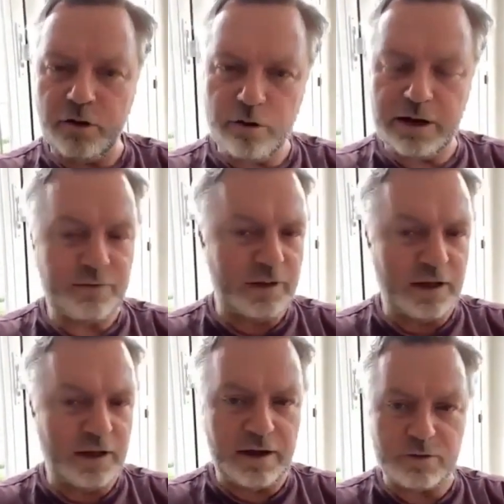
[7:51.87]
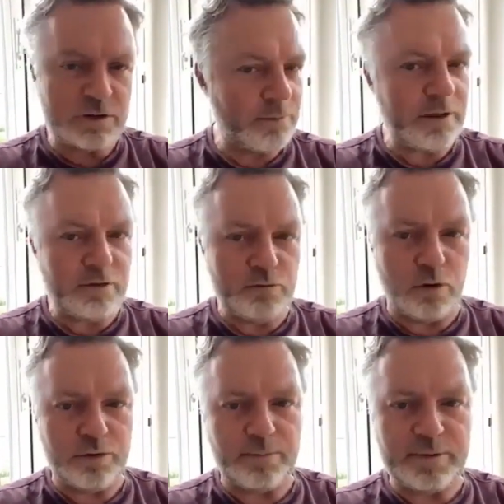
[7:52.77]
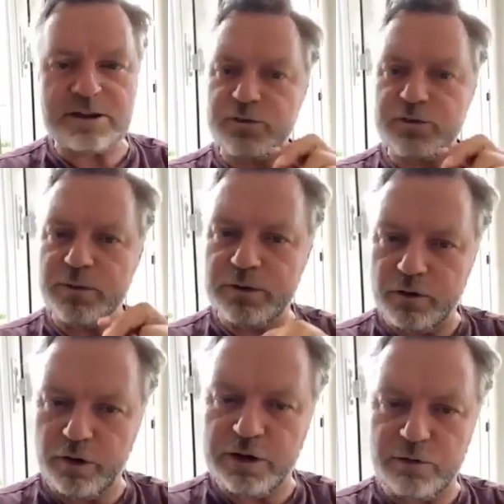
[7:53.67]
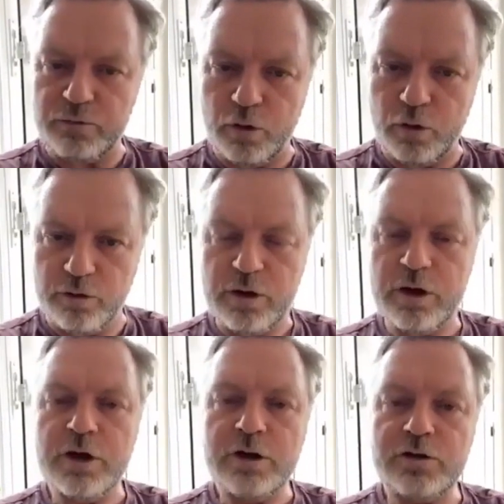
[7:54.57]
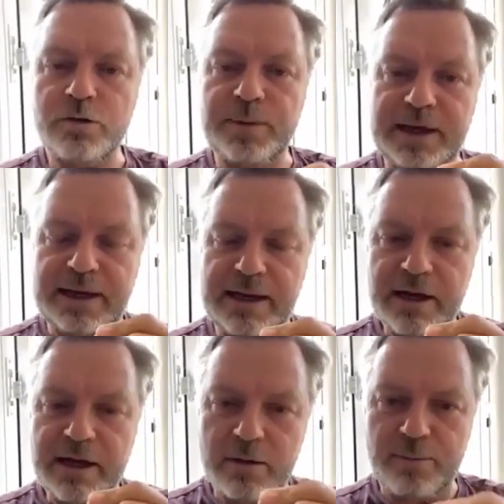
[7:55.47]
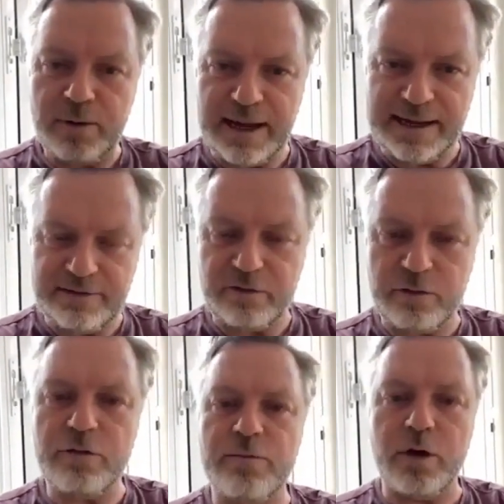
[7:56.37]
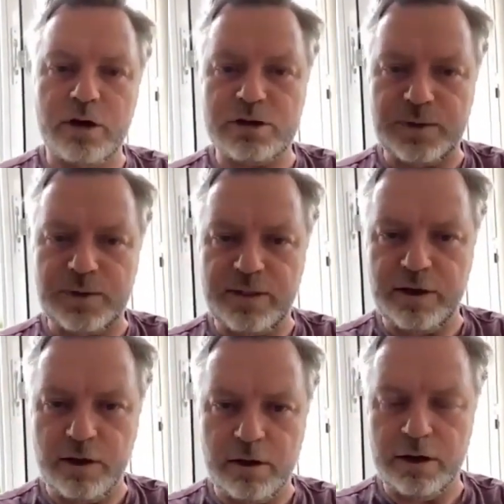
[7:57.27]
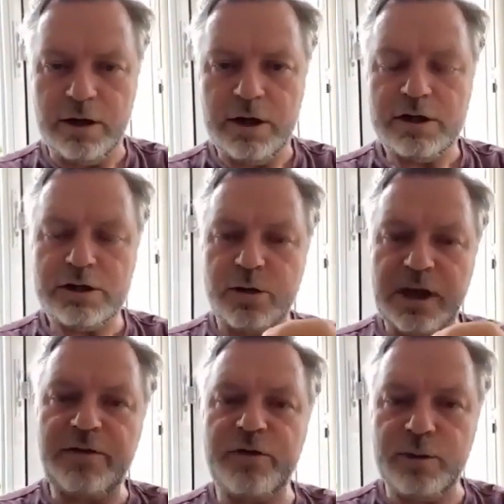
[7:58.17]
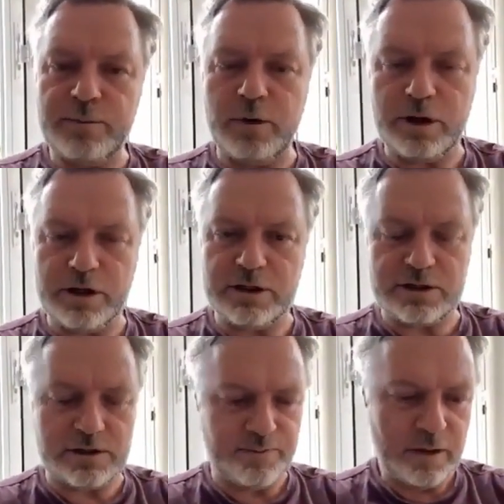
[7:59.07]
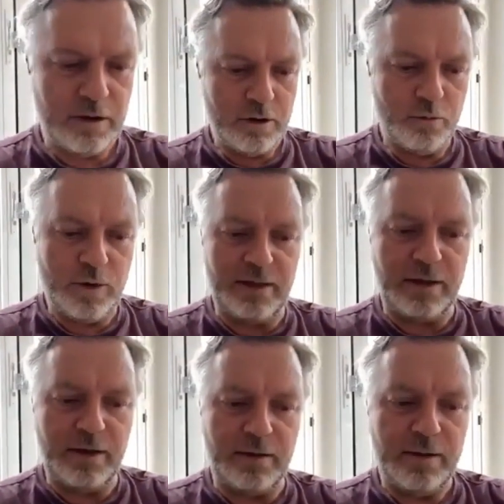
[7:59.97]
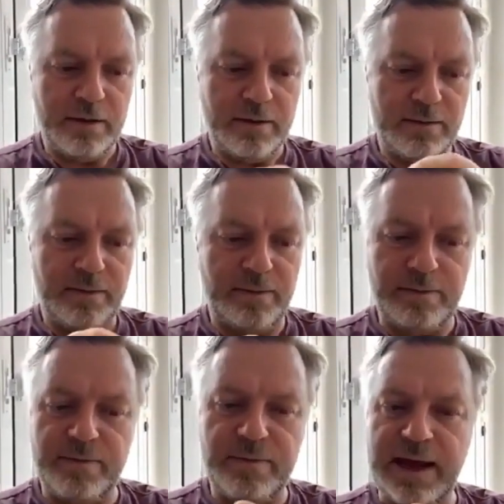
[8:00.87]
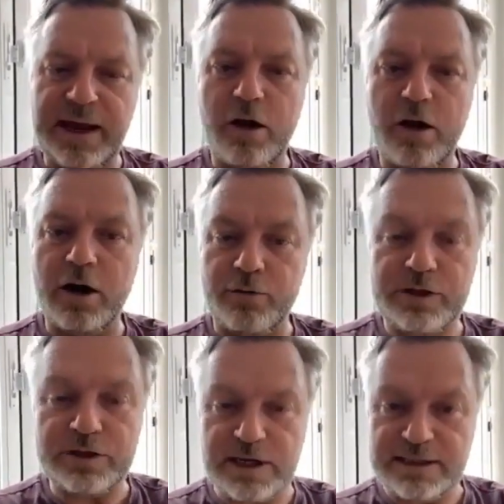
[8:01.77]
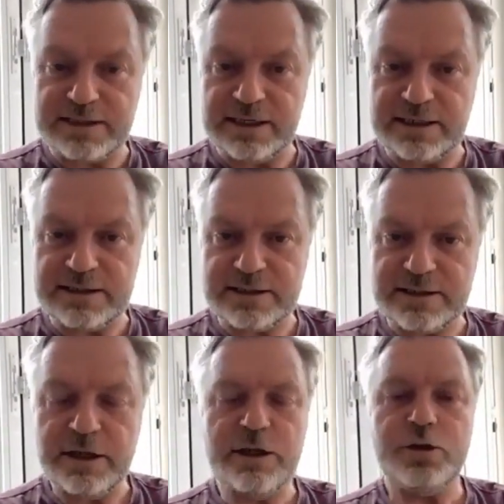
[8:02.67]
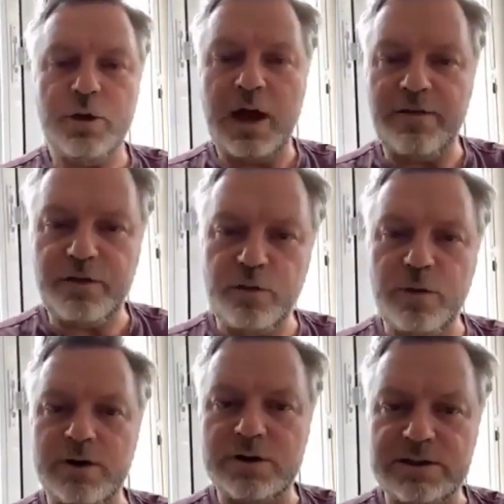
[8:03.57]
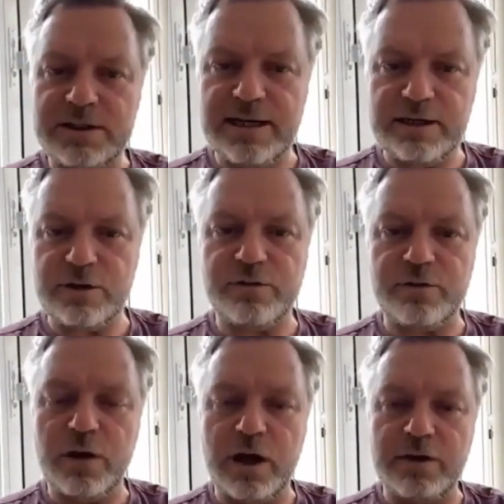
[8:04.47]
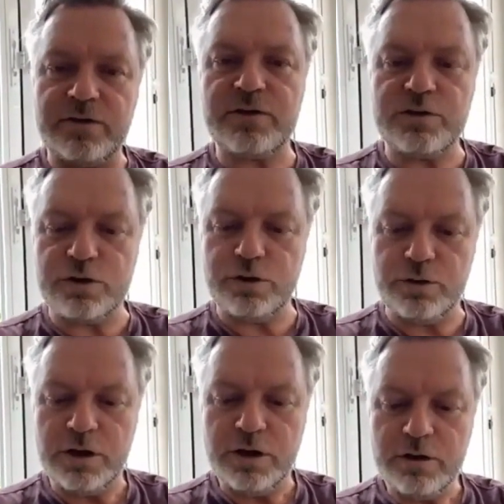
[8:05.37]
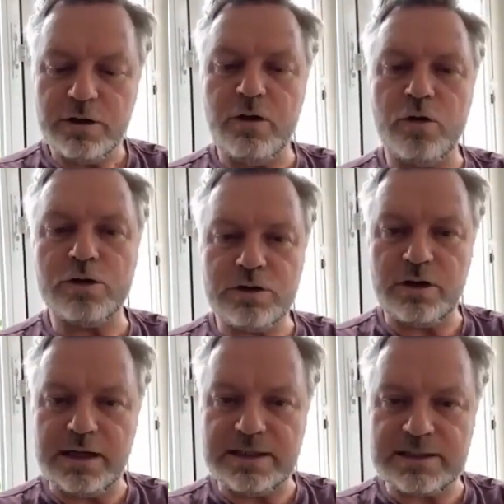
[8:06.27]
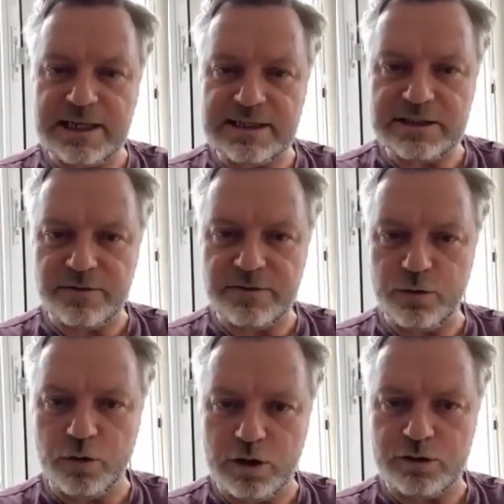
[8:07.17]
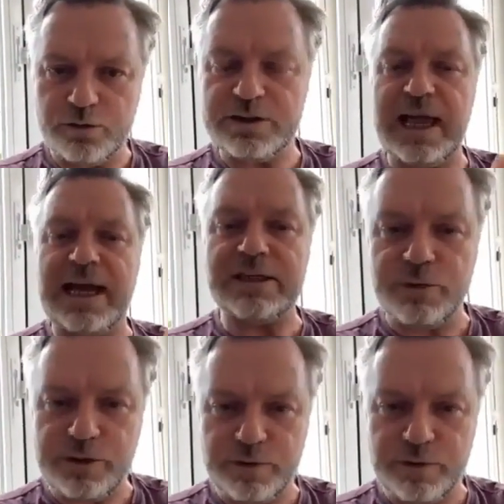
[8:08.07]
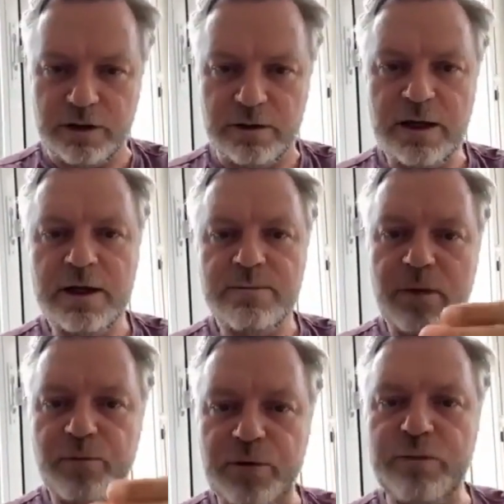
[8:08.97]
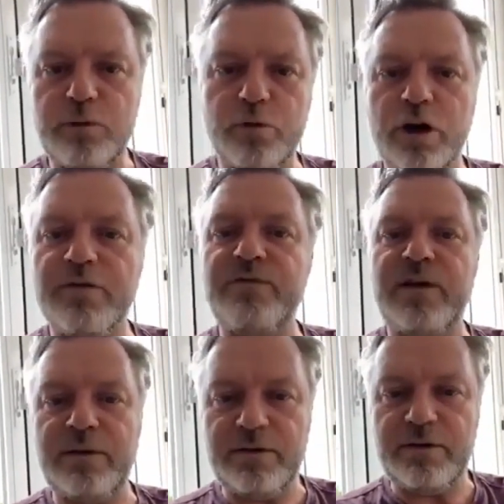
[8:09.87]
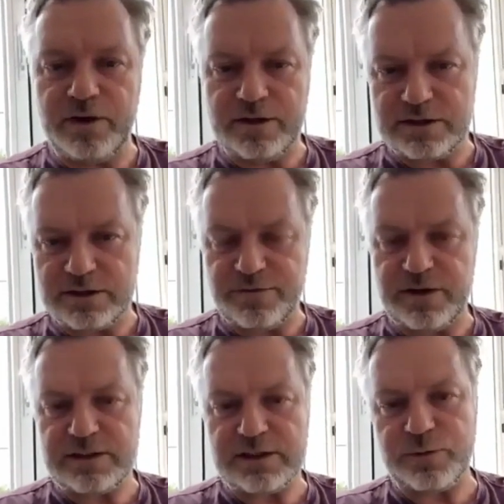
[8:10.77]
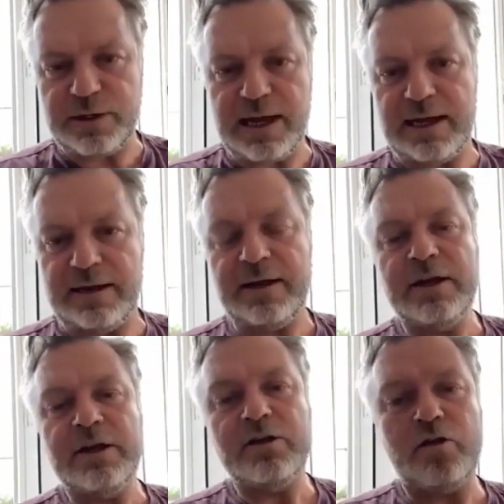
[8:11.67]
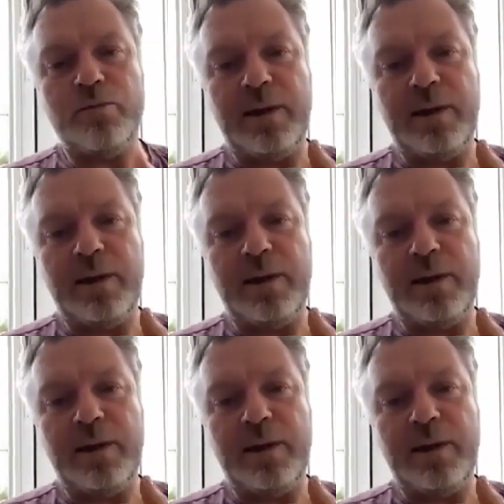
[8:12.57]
if there's something wrong with our business, we will turn it wrong to be compliant to the markets where they are. So if you're in markets where they are criticizing us, you have to understand that you have to answer to the laws and the legislations of your countries, as we will. But we will work very fast as we can to